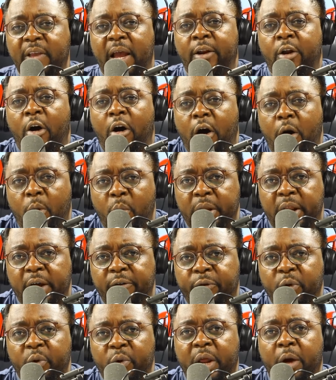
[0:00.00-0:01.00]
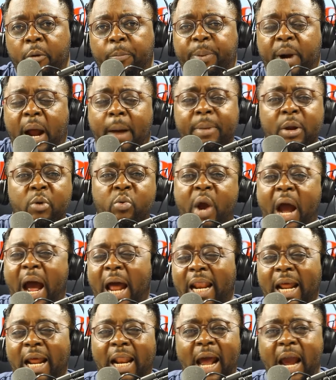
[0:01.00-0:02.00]
and all other view they probably will
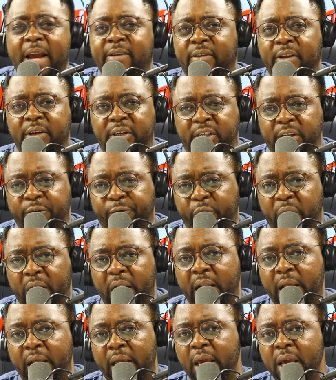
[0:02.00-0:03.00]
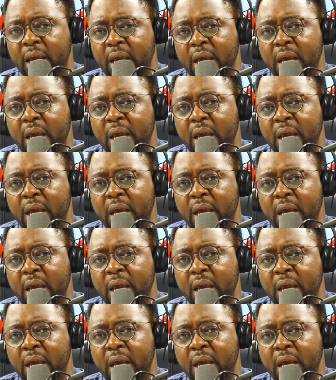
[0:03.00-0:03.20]
analyze it differently